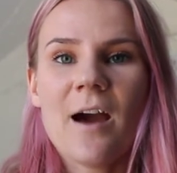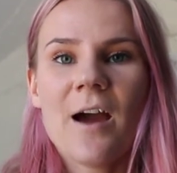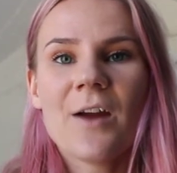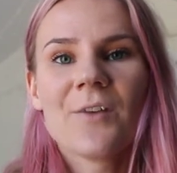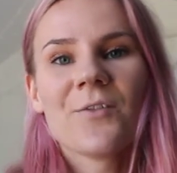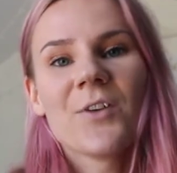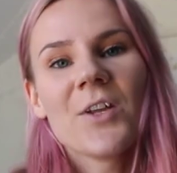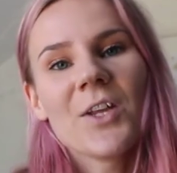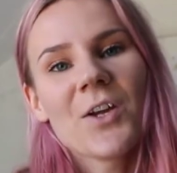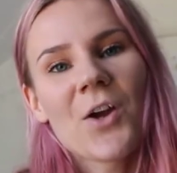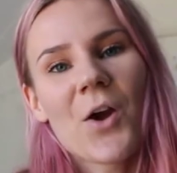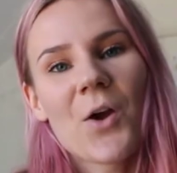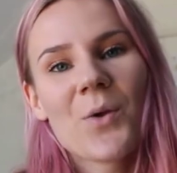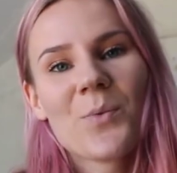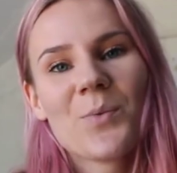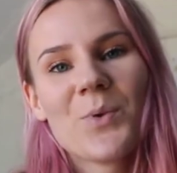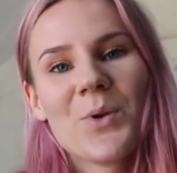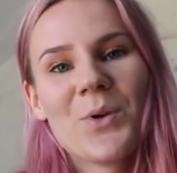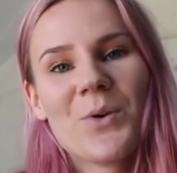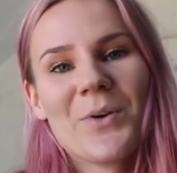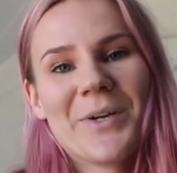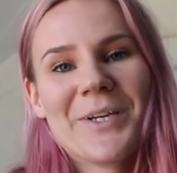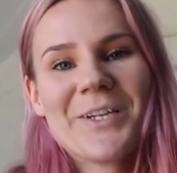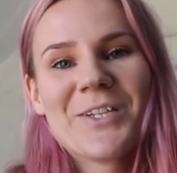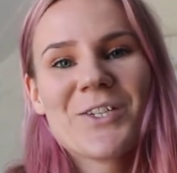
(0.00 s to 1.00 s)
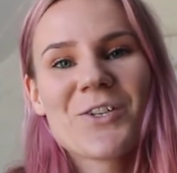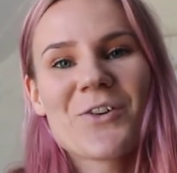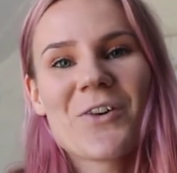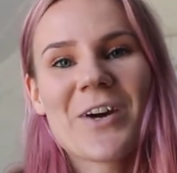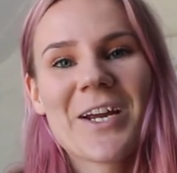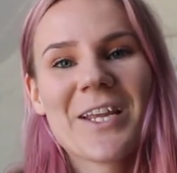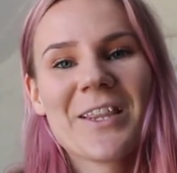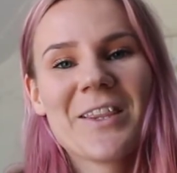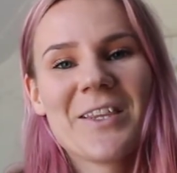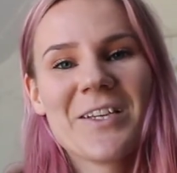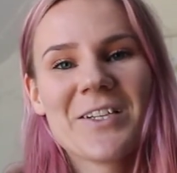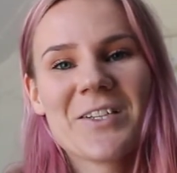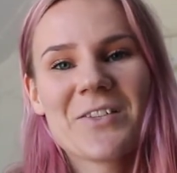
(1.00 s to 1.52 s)
I really hope you
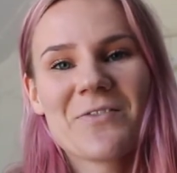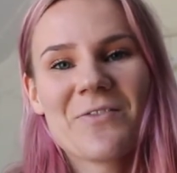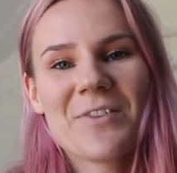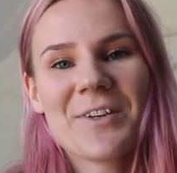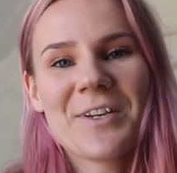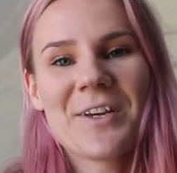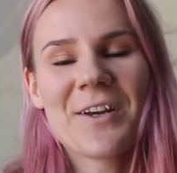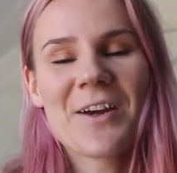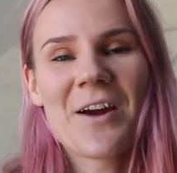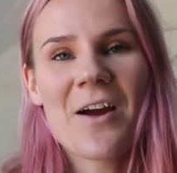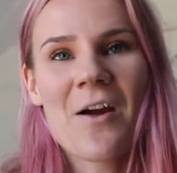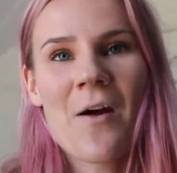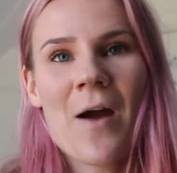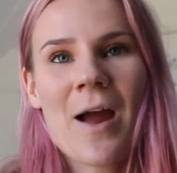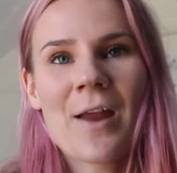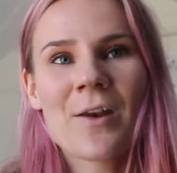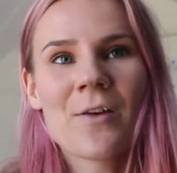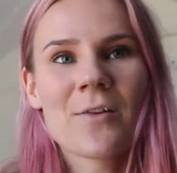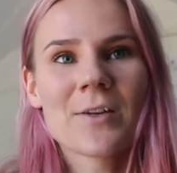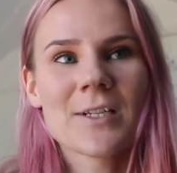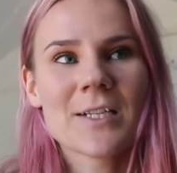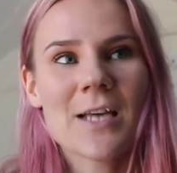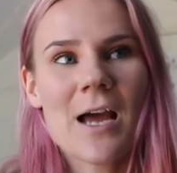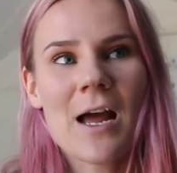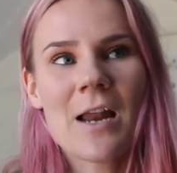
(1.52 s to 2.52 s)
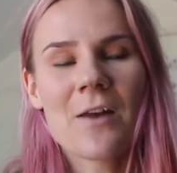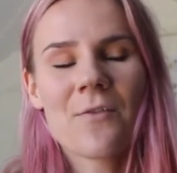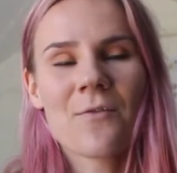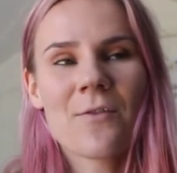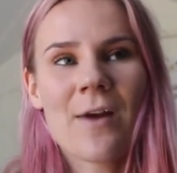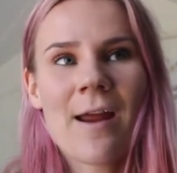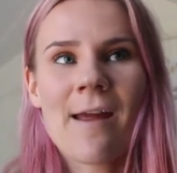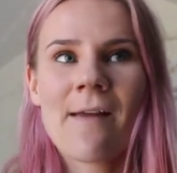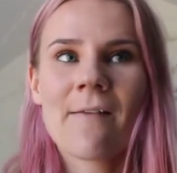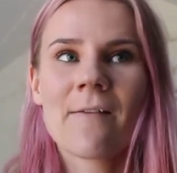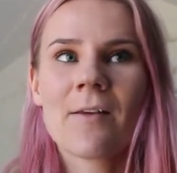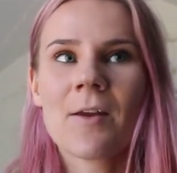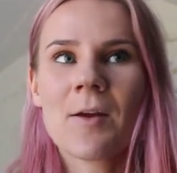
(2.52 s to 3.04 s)
enjoyed this video. I know it's kind of
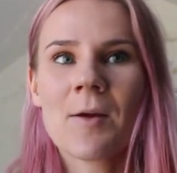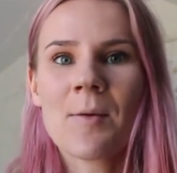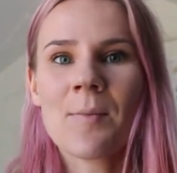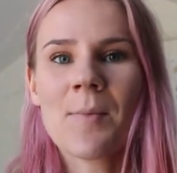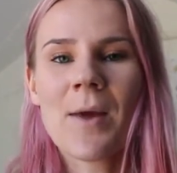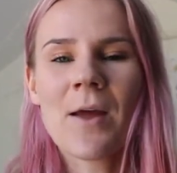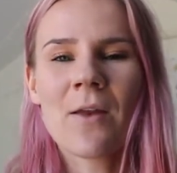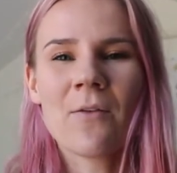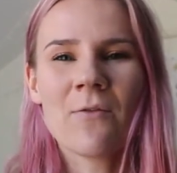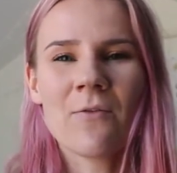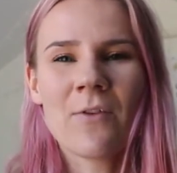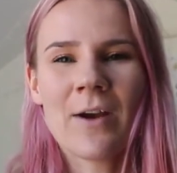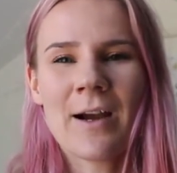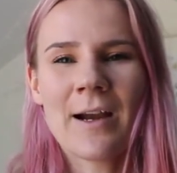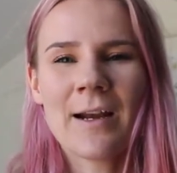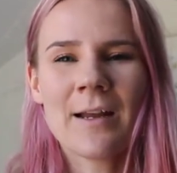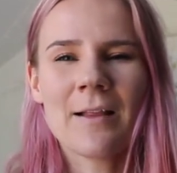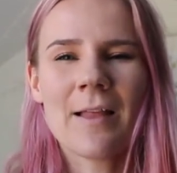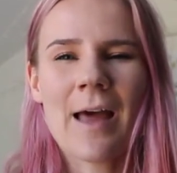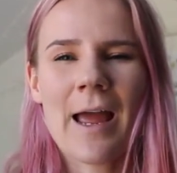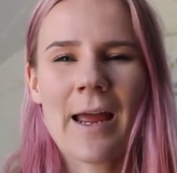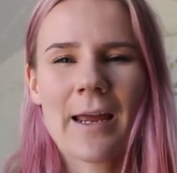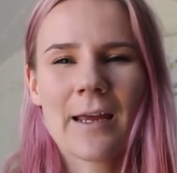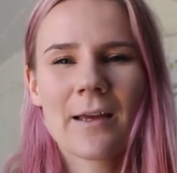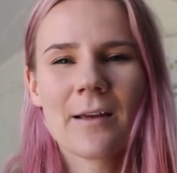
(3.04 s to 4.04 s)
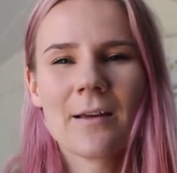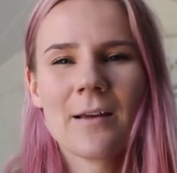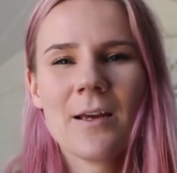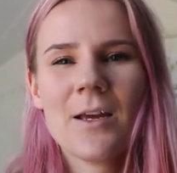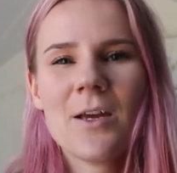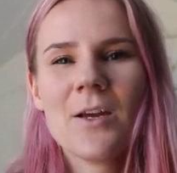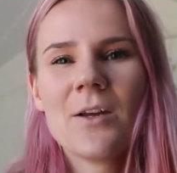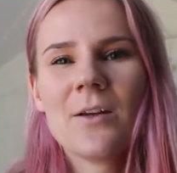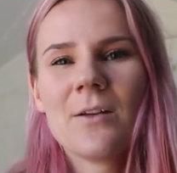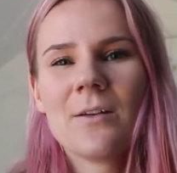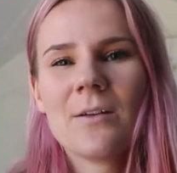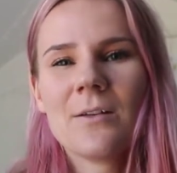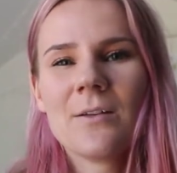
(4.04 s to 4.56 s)
random and very like
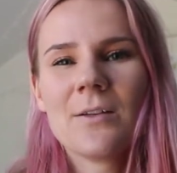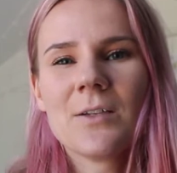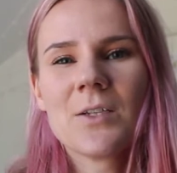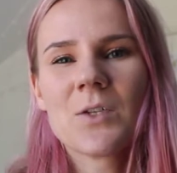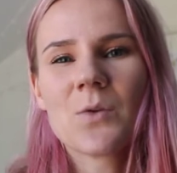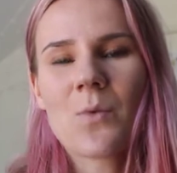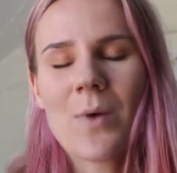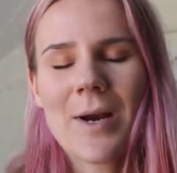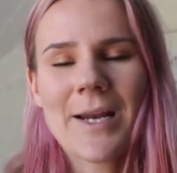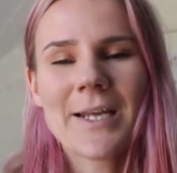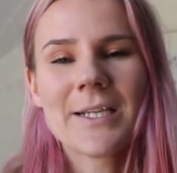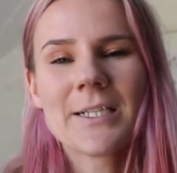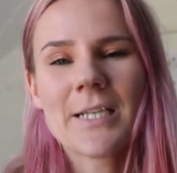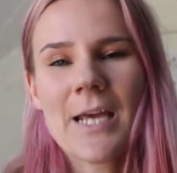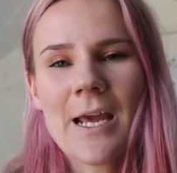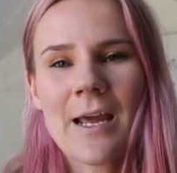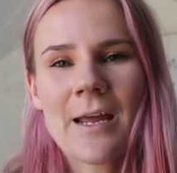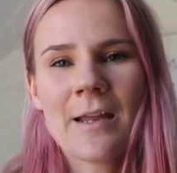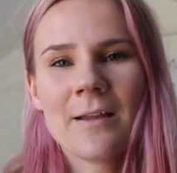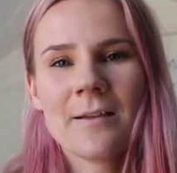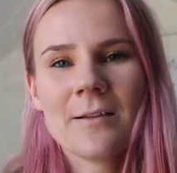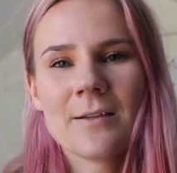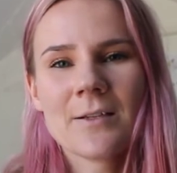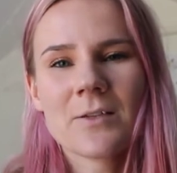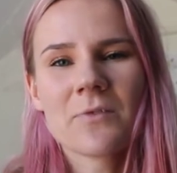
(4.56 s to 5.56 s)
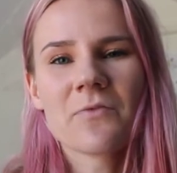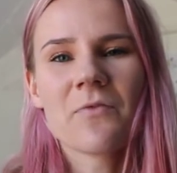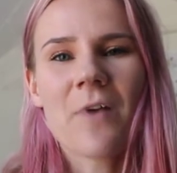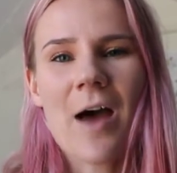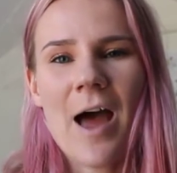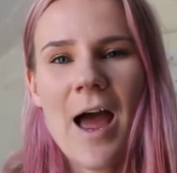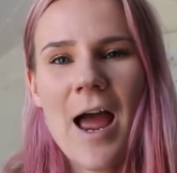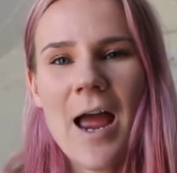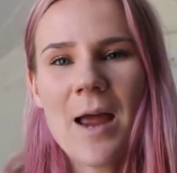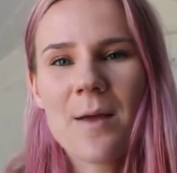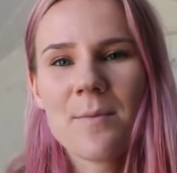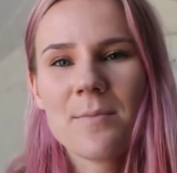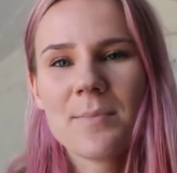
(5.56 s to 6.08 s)
2010s
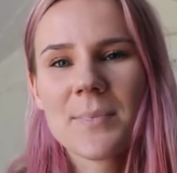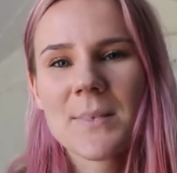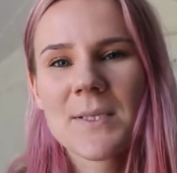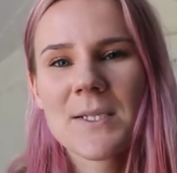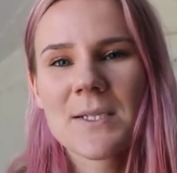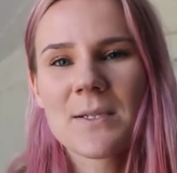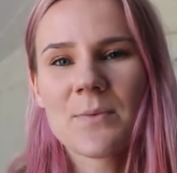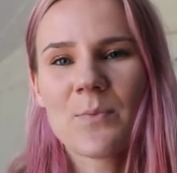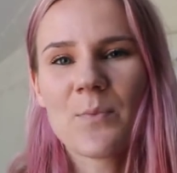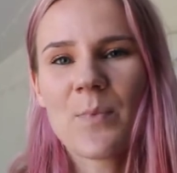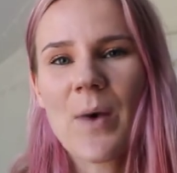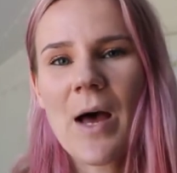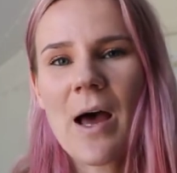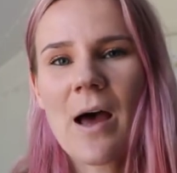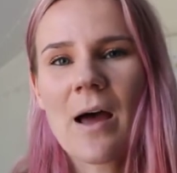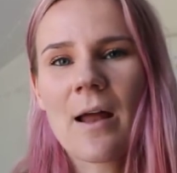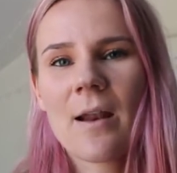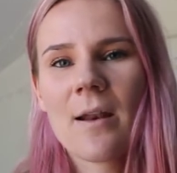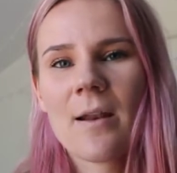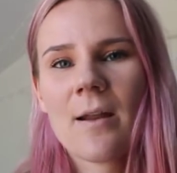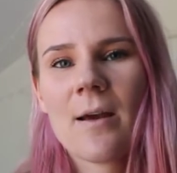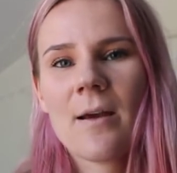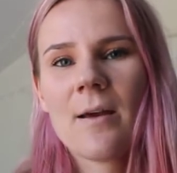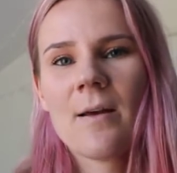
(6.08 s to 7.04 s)
vibes, but